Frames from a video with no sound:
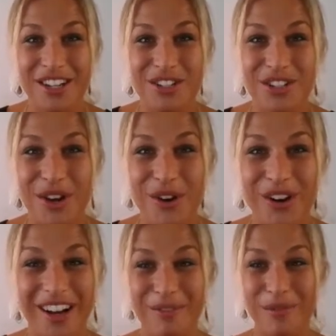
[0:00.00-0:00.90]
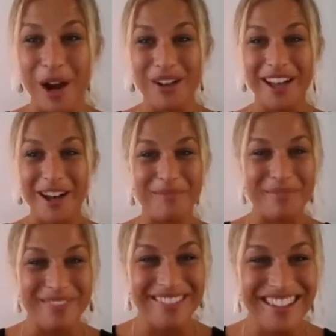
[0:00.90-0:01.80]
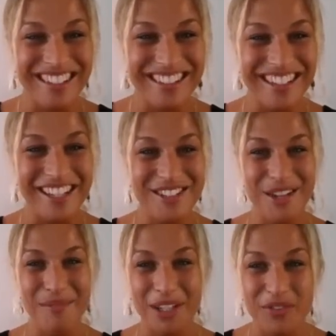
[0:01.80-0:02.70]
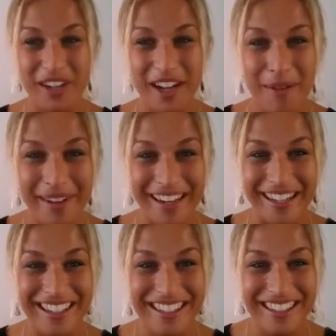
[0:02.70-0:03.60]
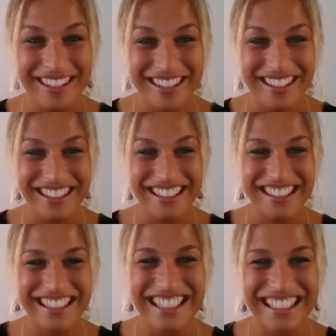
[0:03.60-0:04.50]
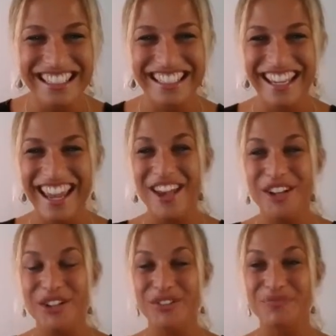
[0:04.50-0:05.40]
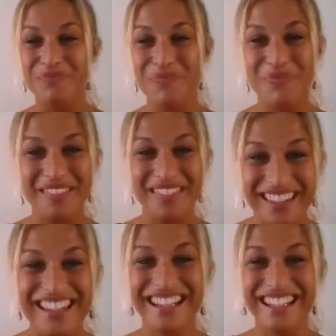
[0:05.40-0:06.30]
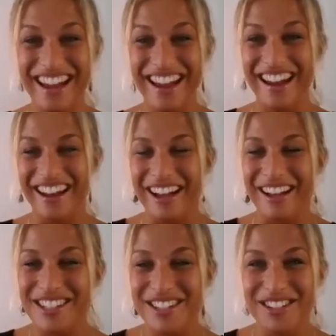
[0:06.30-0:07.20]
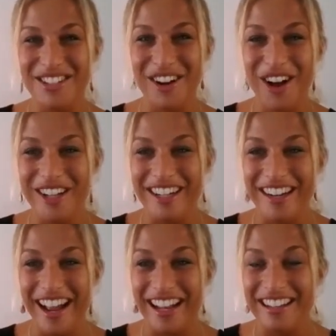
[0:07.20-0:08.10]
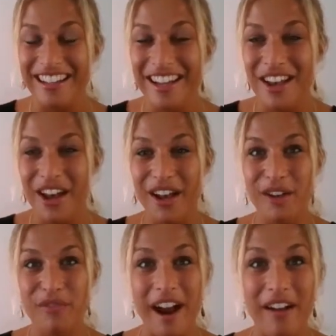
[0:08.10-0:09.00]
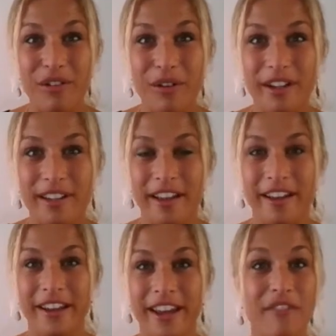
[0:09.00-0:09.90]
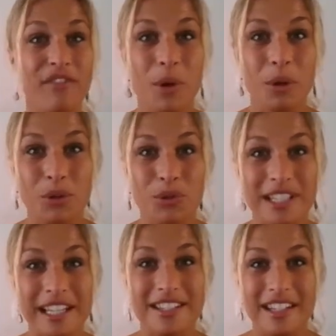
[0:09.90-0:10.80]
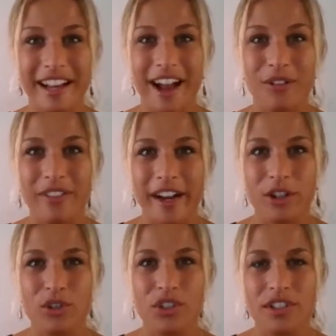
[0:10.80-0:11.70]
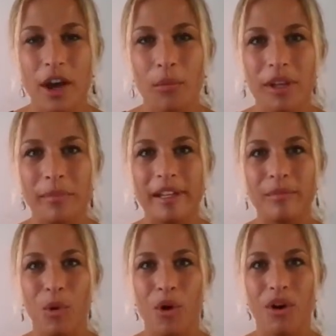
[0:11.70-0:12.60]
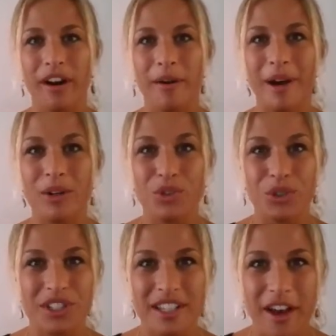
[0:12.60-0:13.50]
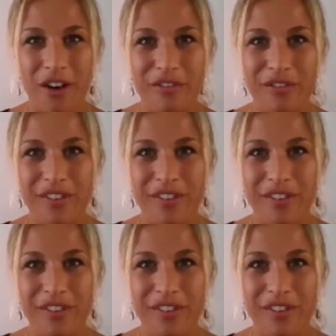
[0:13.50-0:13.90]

So welcome. Thank you so much for coming. Thank you. Thank you for having me. Yeah, it's such an honor. And for everyone who's listening out there, could you tell me a bit more about yourself?